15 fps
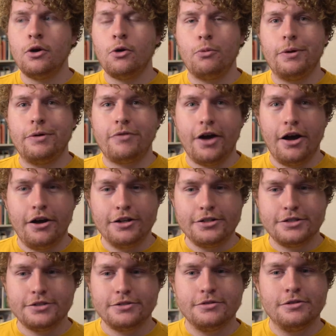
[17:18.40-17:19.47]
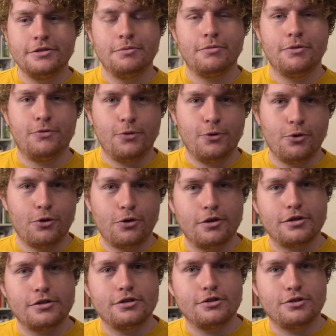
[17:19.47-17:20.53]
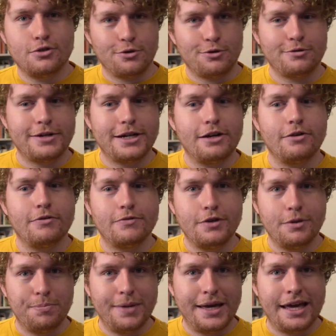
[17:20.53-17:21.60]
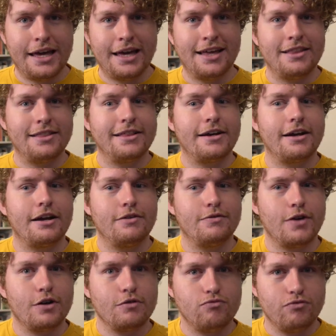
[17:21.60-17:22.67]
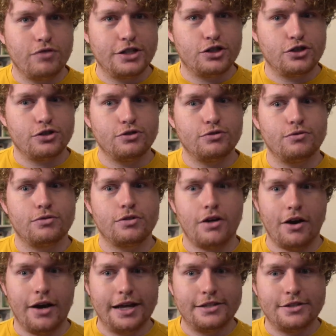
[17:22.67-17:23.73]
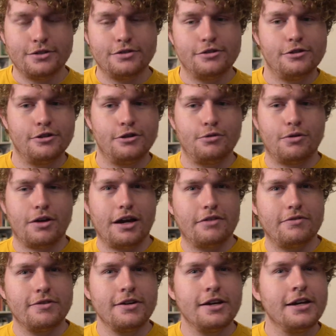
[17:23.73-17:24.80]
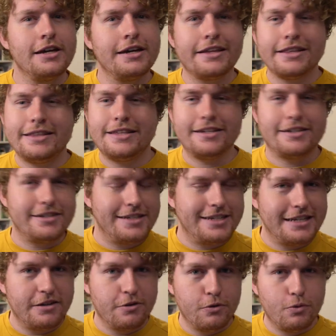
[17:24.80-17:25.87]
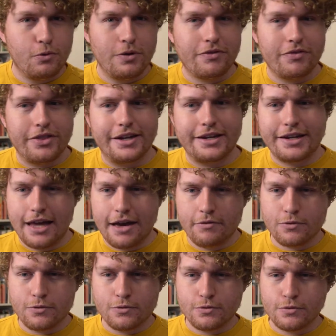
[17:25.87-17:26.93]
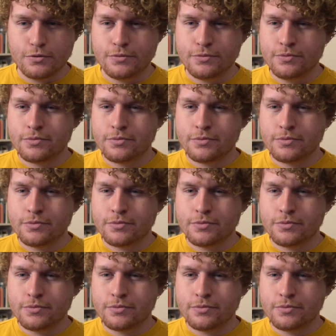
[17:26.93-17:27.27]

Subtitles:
We've heard before the story of Ymir, the kind of original Titan who kind of did a deal with the devil.